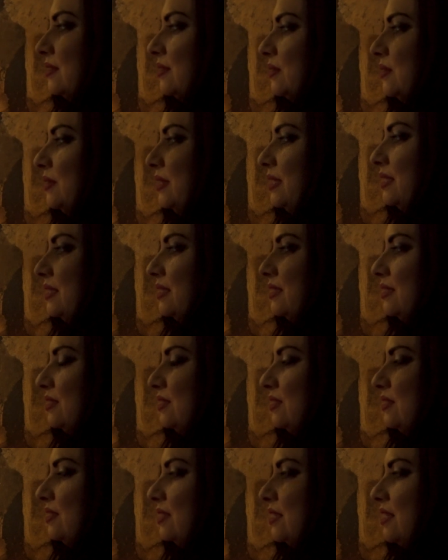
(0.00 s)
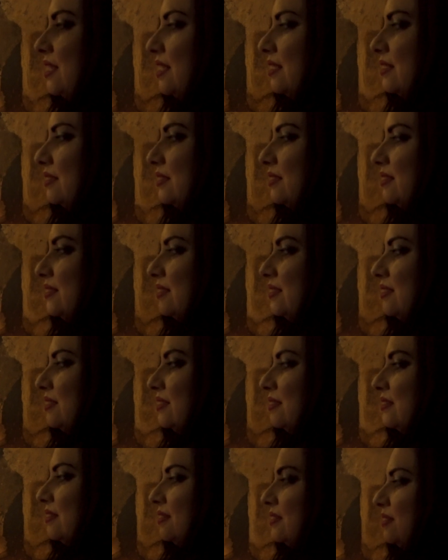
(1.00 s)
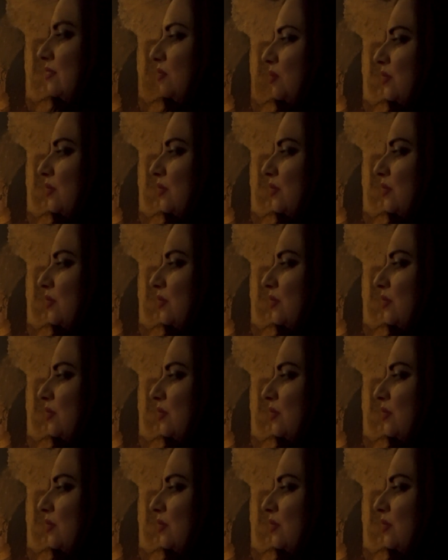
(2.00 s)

oi! Did you see that? This